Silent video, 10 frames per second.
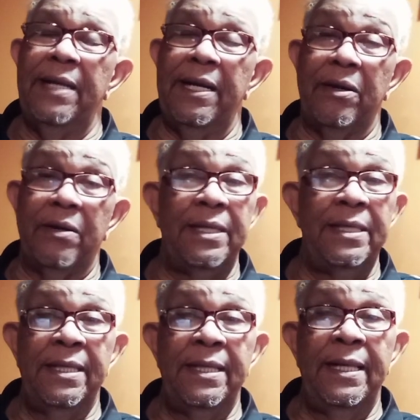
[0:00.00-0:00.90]

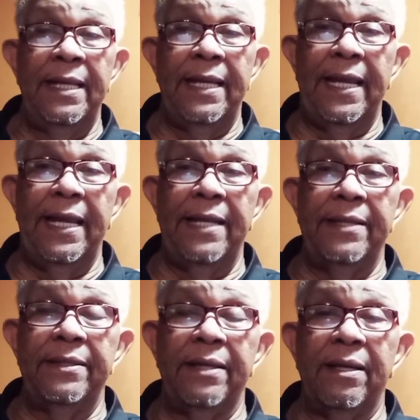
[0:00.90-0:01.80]
era,
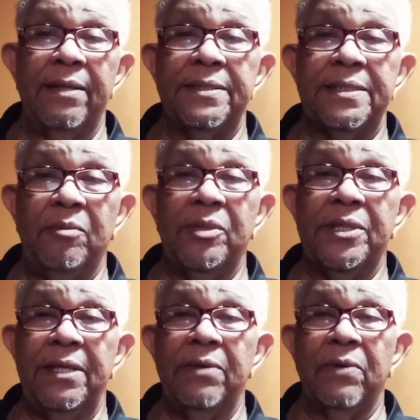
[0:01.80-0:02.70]
and some
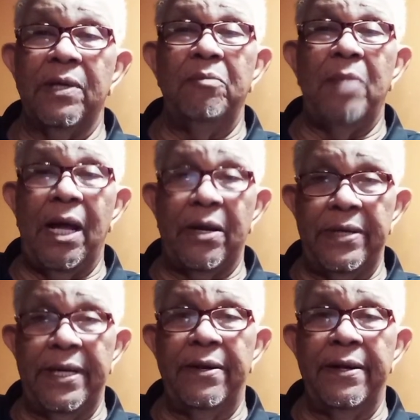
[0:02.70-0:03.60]
of the early
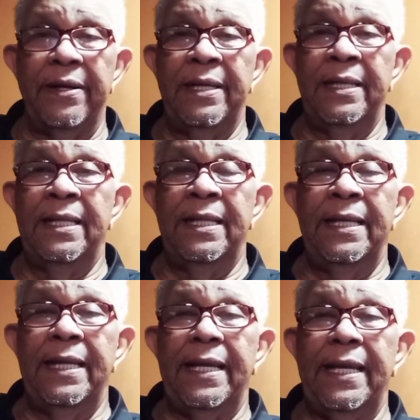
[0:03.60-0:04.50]
modern era.
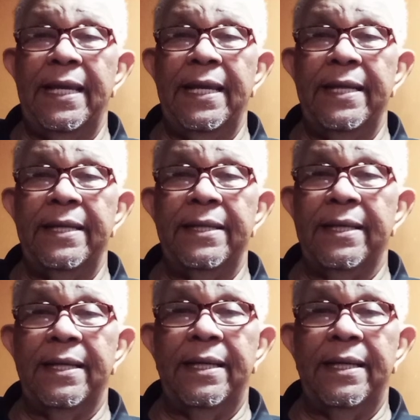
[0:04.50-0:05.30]
And